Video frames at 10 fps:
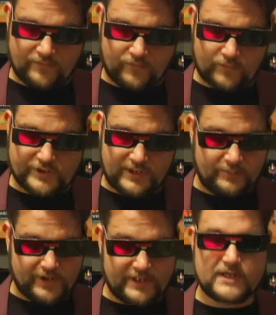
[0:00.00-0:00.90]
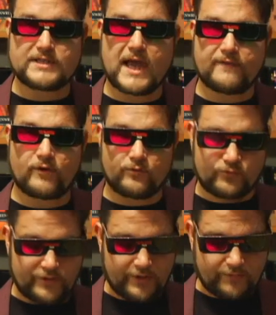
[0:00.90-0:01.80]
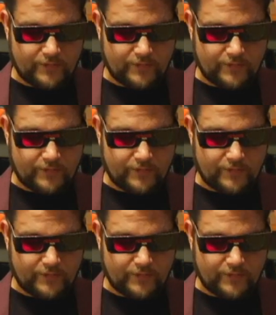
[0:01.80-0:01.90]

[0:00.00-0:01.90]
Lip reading: unfortunately, but it does have a really,